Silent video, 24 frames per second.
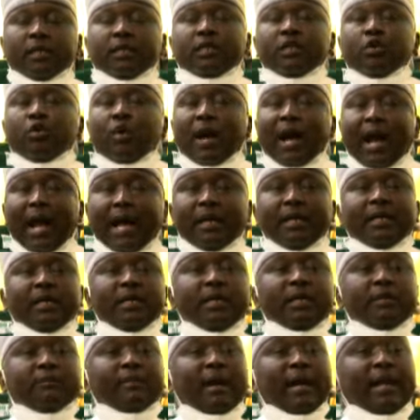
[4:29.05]
Giwa,
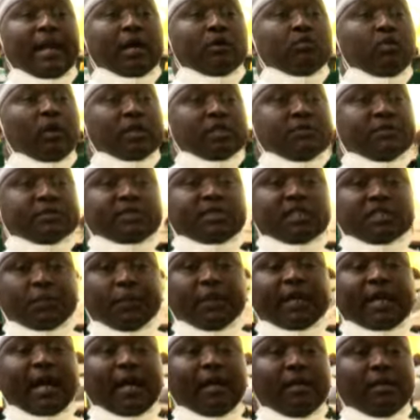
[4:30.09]
in my language, Mr.
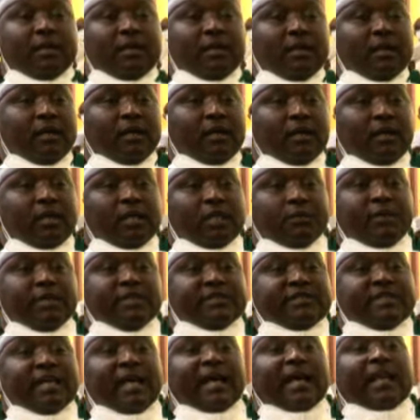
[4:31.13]
Speaker, it
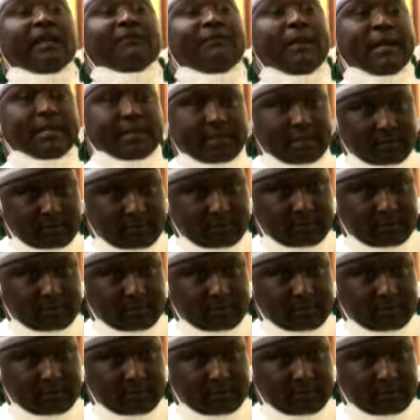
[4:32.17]
means elephant.